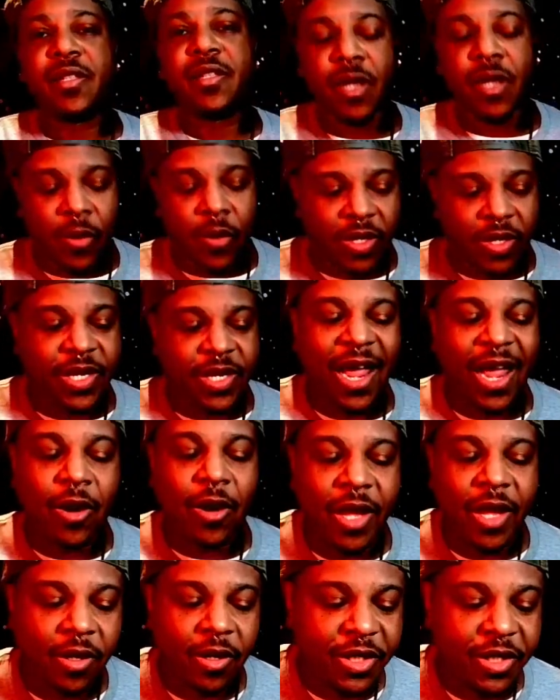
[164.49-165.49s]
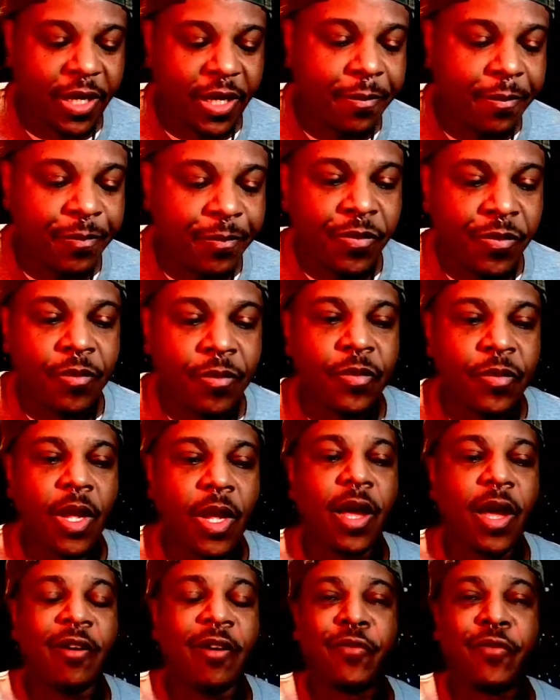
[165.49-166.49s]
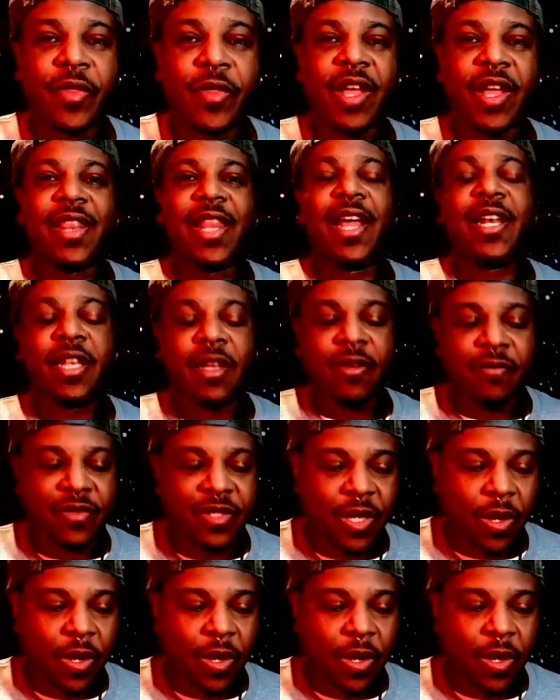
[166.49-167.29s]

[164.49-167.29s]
so it's air energy uh, for the collective.